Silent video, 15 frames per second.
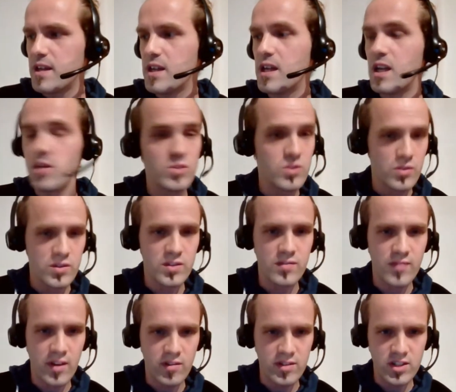It was also
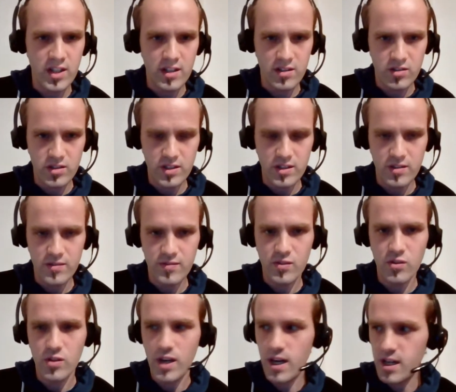very challenging
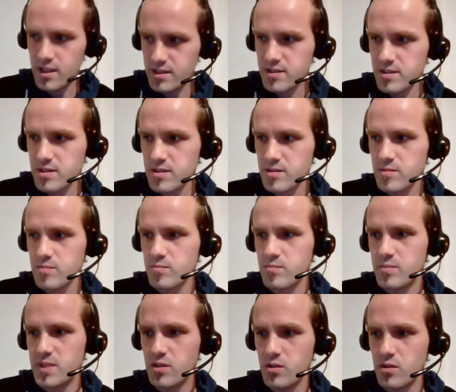for us
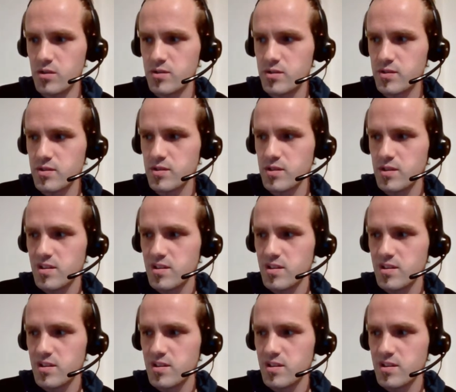because